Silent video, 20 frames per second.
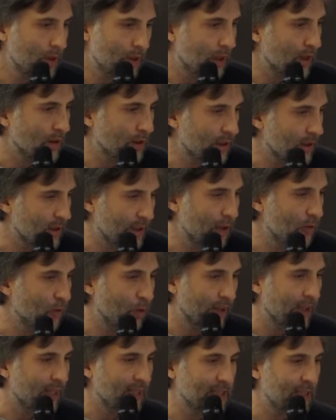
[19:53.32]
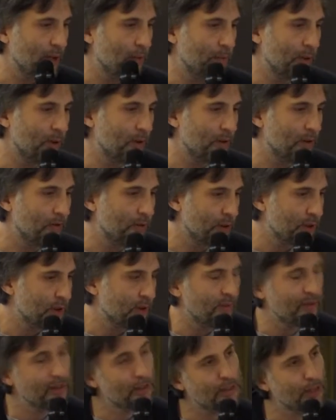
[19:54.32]
I'll give one example. The first
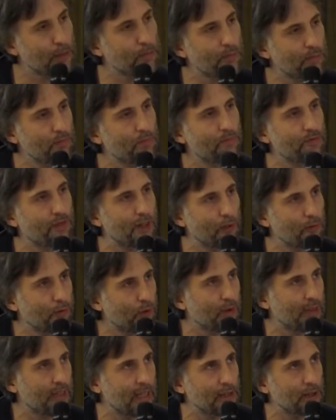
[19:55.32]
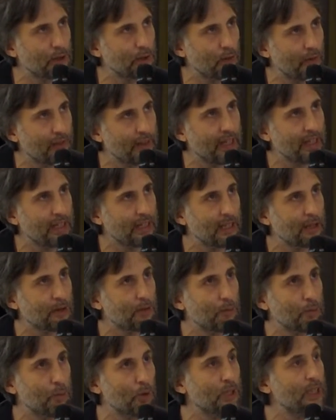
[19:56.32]
of it is that Frankfurt tends to think that
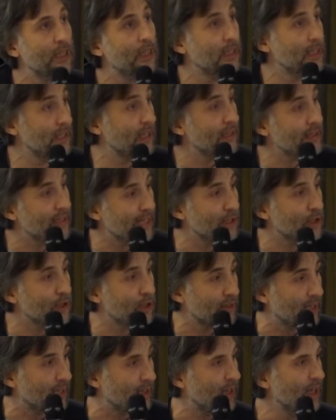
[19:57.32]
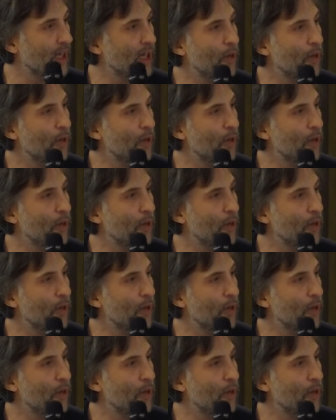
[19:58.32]
bullshit is intentional.